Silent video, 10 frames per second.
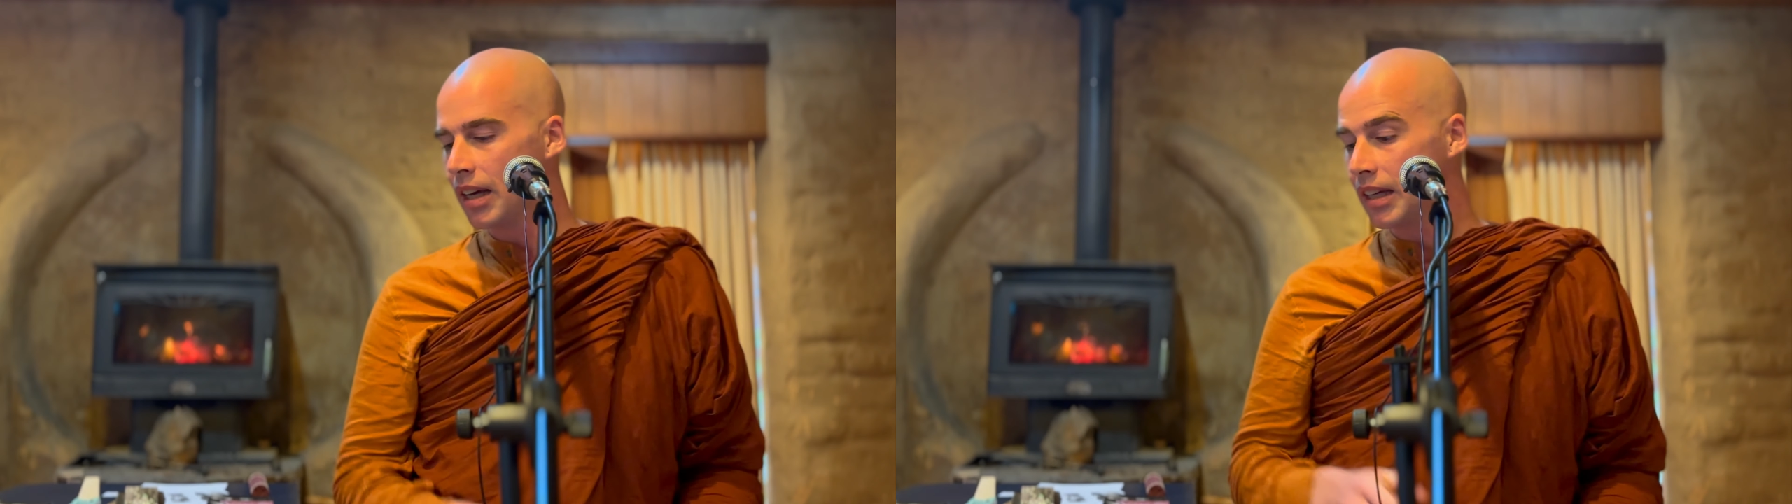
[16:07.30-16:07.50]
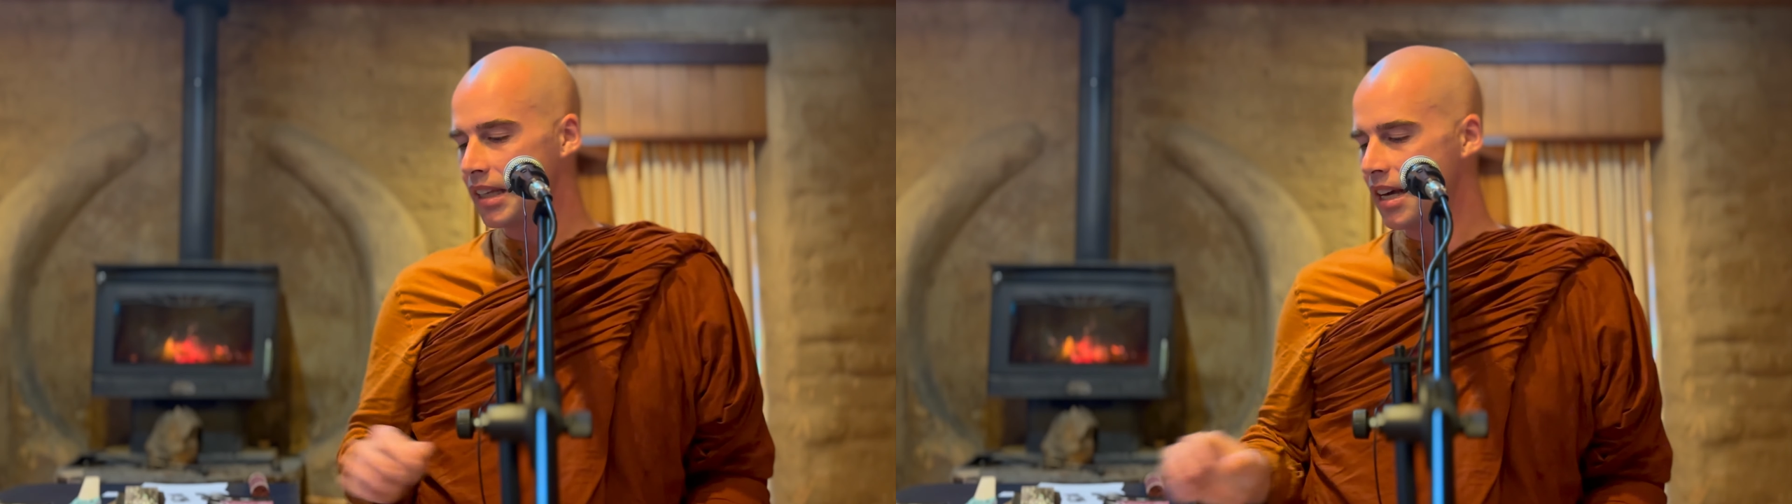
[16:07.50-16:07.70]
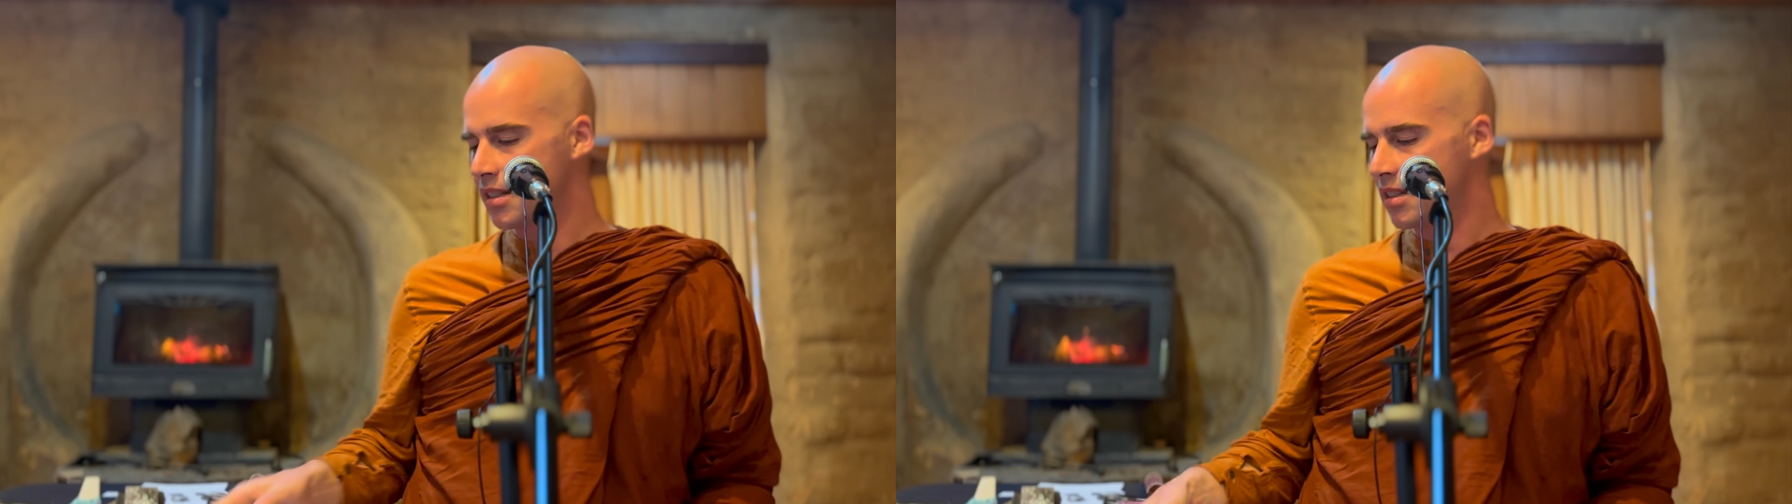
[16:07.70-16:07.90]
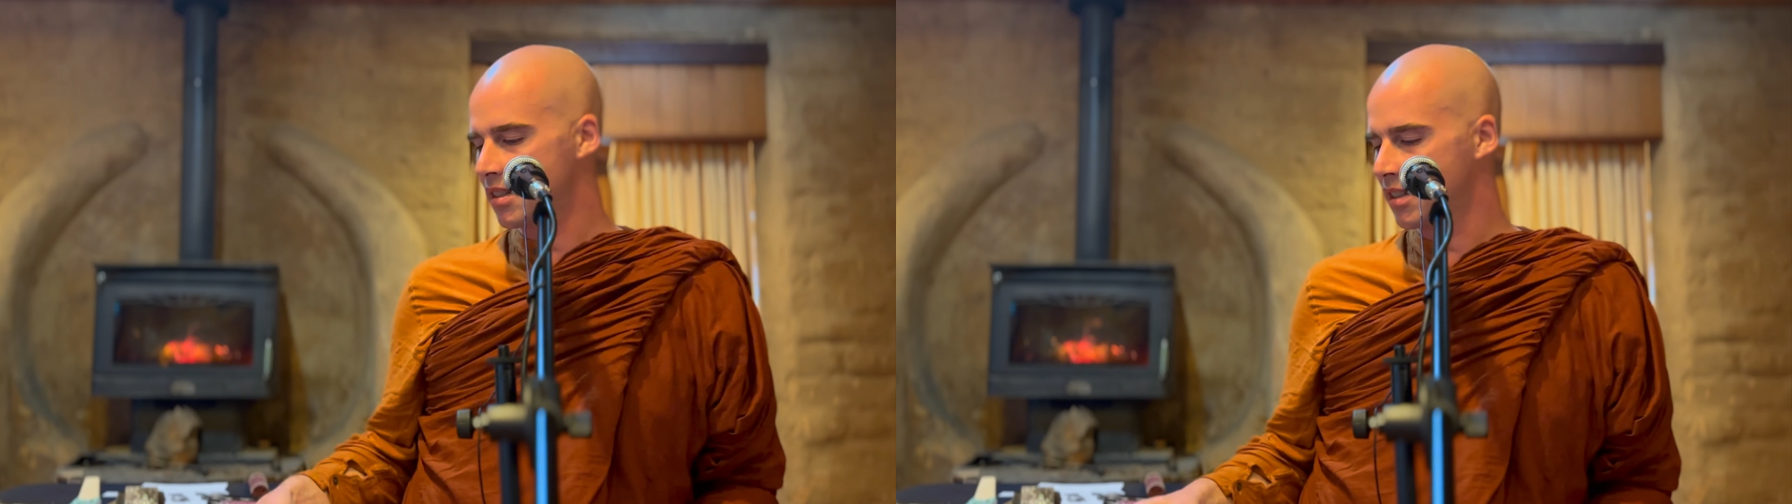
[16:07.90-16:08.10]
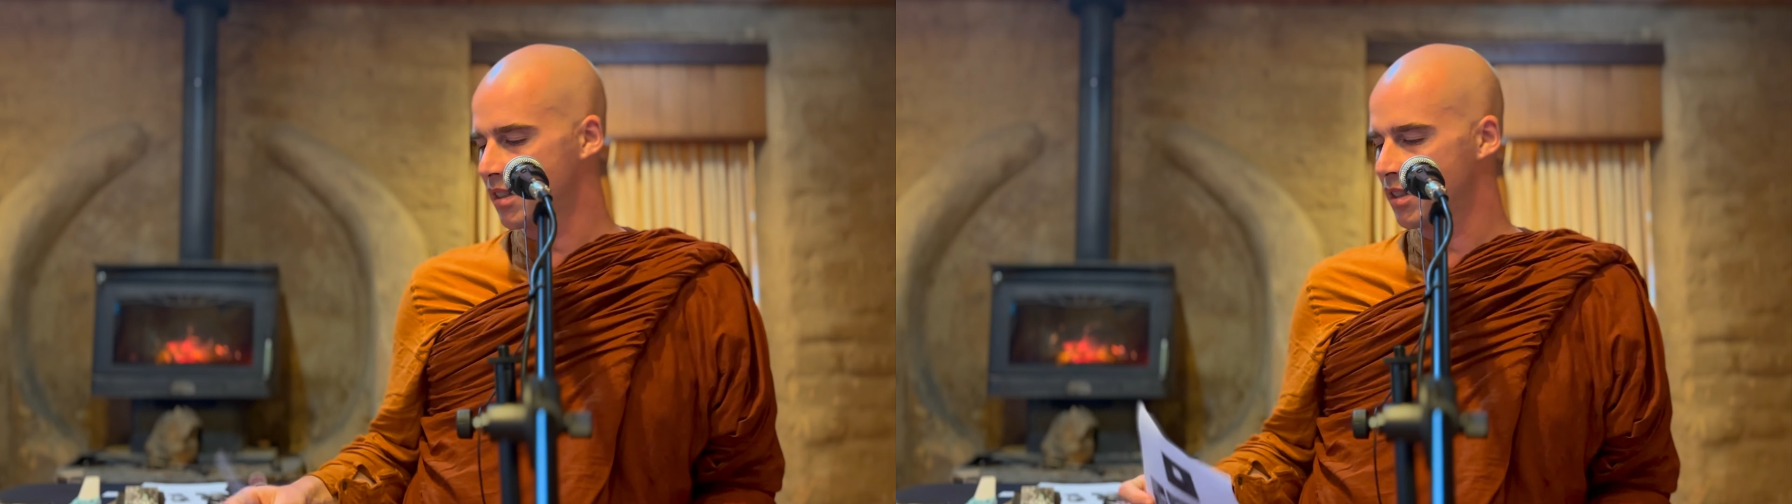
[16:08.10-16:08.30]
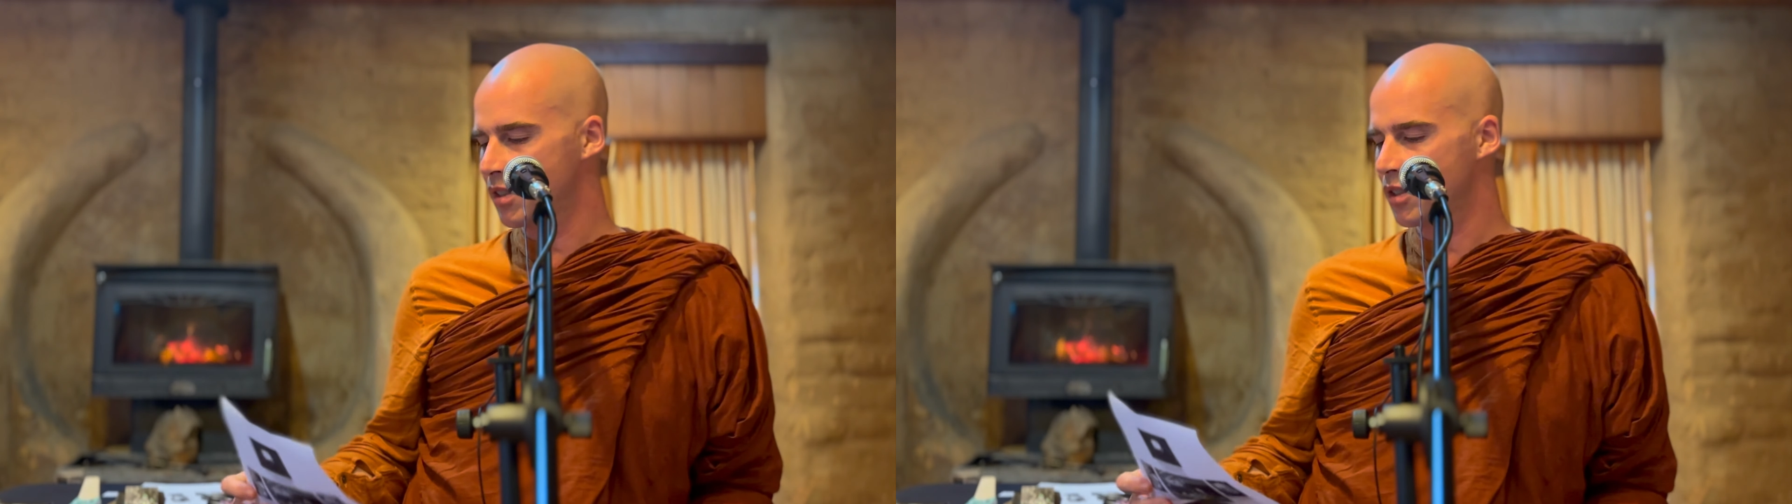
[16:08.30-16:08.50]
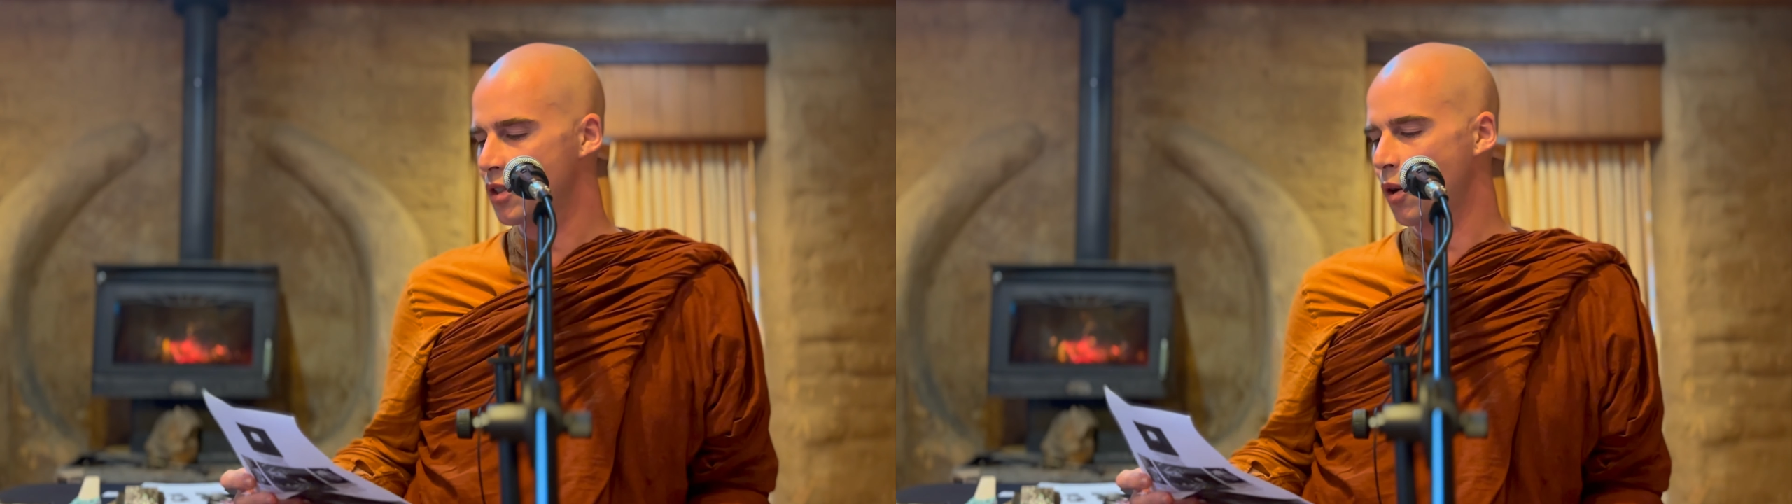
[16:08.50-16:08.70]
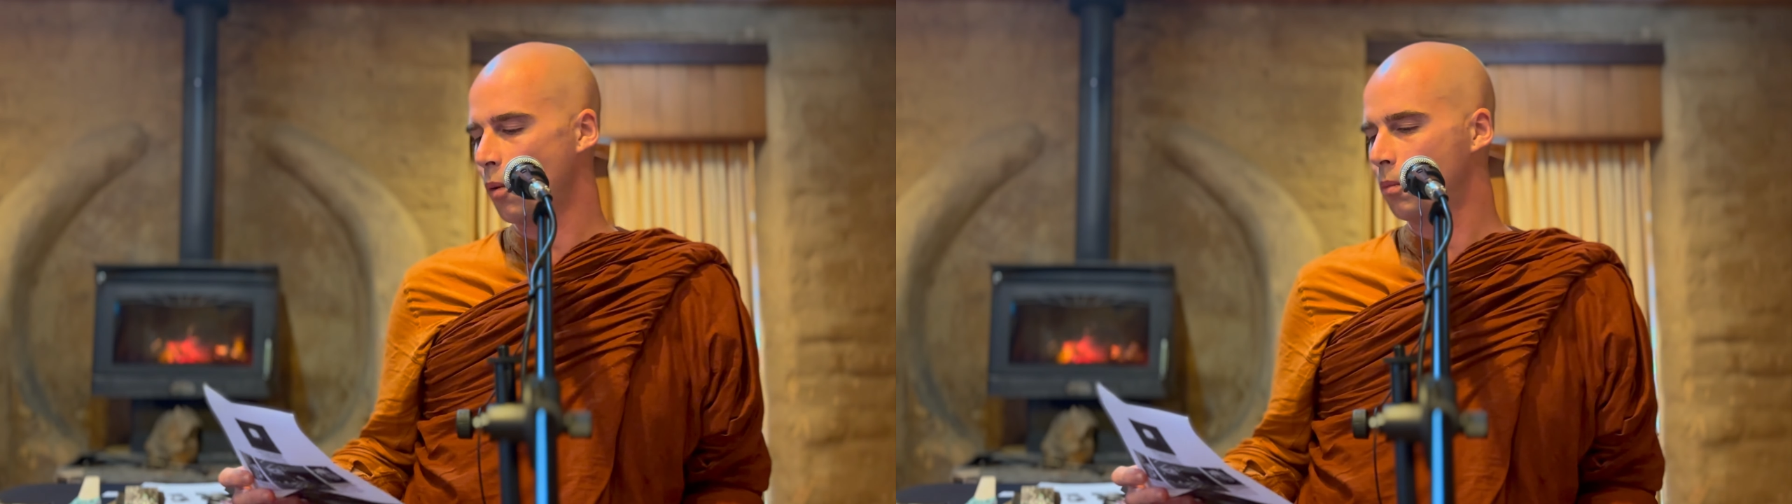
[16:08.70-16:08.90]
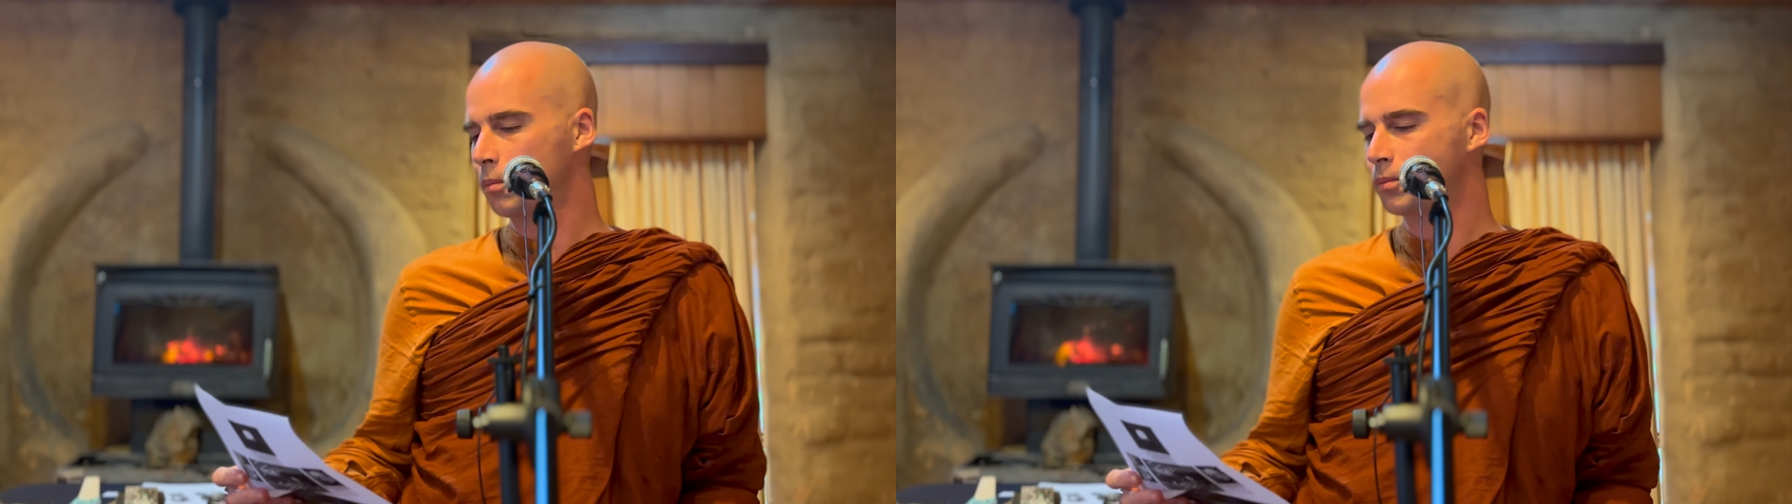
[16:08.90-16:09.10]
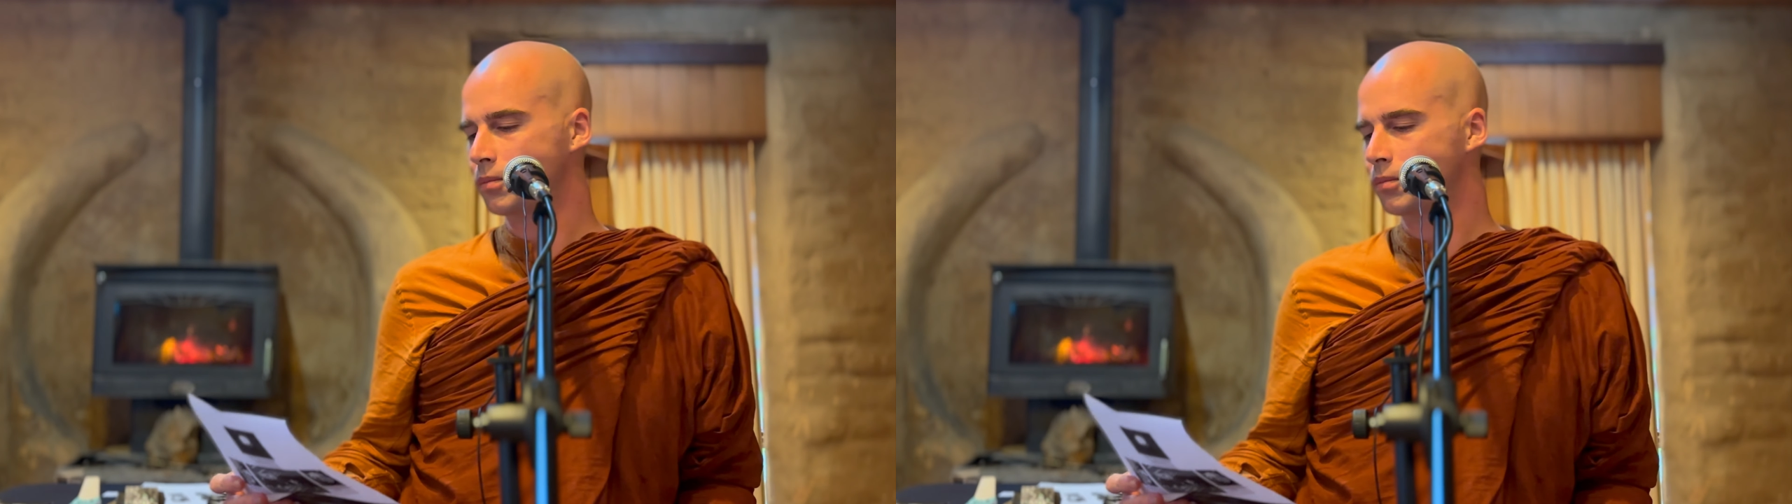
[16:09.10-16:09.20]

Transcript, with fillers: Yes, so